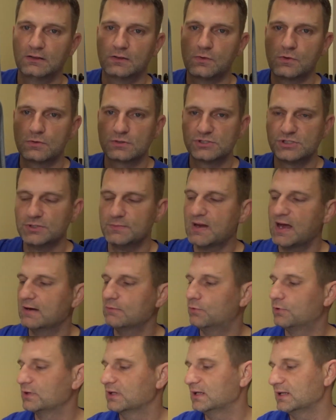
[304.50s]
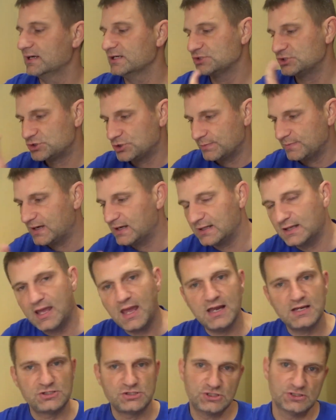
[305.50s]
And of course, you might want to list your
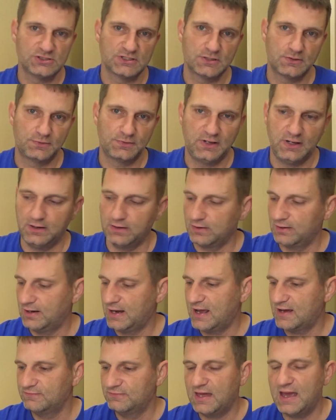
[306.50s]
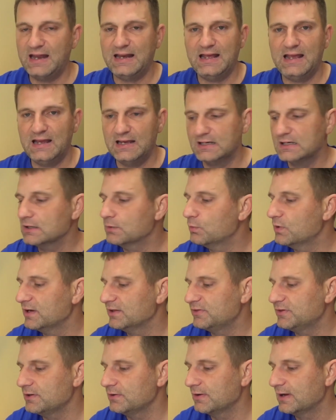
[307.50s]
medications on here and have that handy
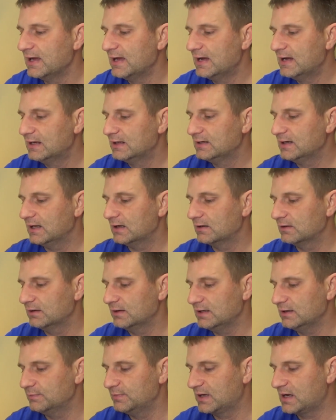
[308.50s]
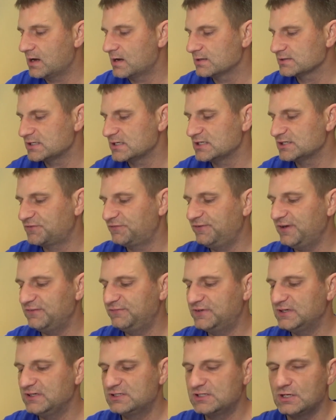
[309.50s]
with you. Now, it, because it is
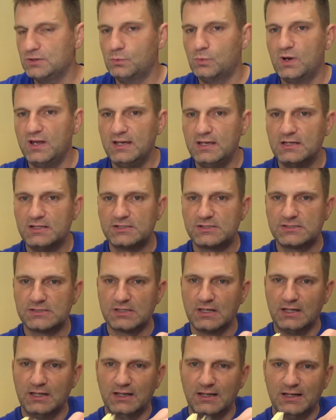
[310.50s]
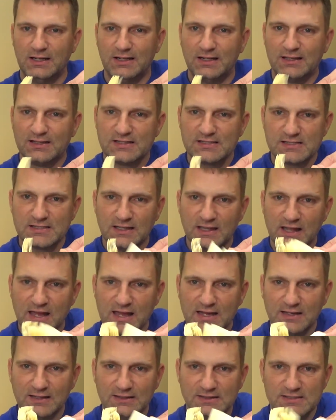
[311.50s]
52 weeks, listen to
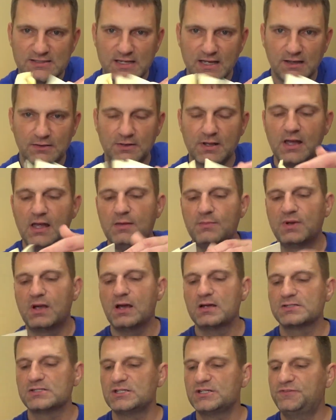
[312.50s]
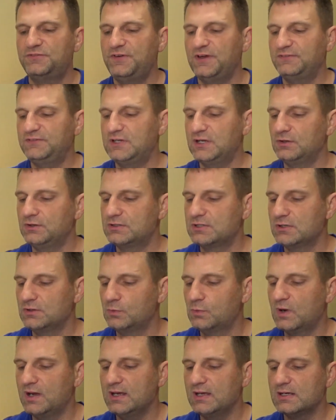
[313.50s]
that good sound because it is 52
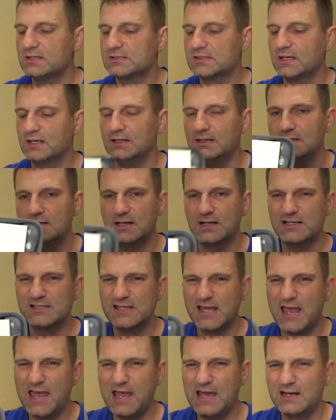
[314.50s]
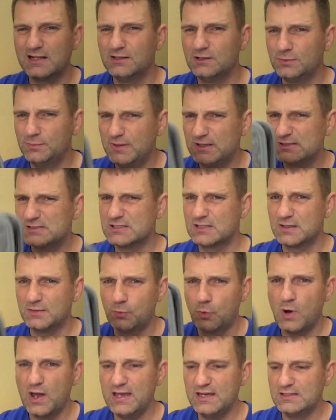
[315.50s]
weeks and it does add a little bit to the
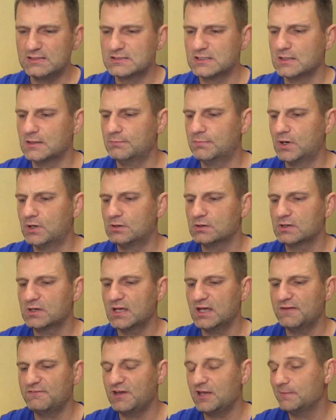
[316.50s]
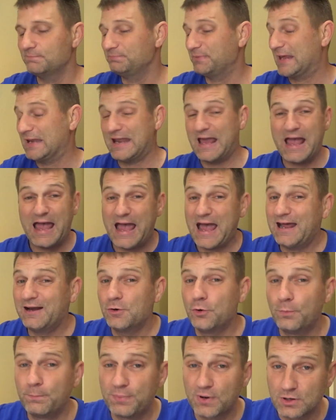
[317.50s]
weight, to the bulk of it. And I
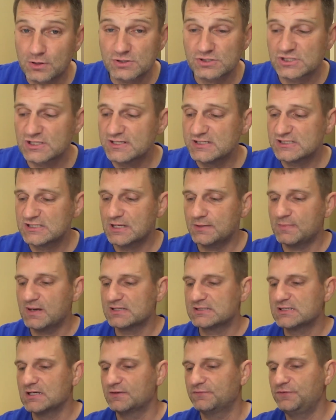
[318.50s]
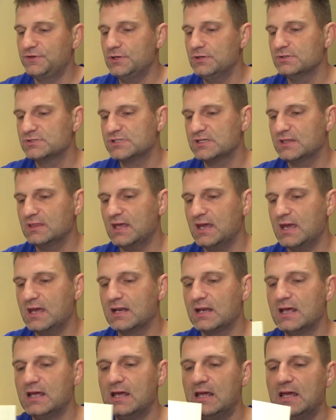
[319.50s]
don't personally see myself using
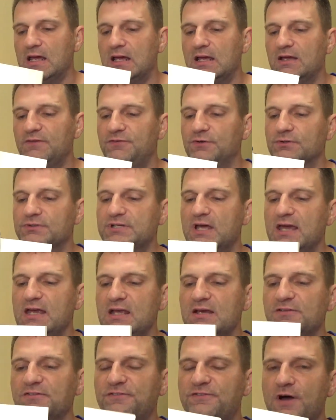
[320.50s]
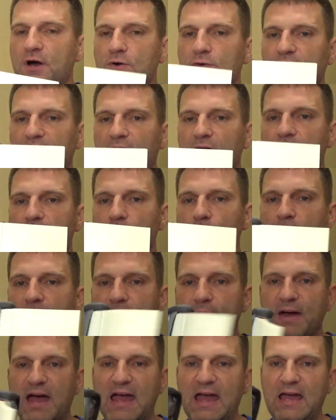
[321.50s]
that. If you'll take and fold it all the
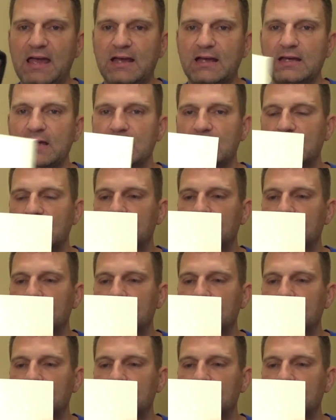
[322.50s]
way back,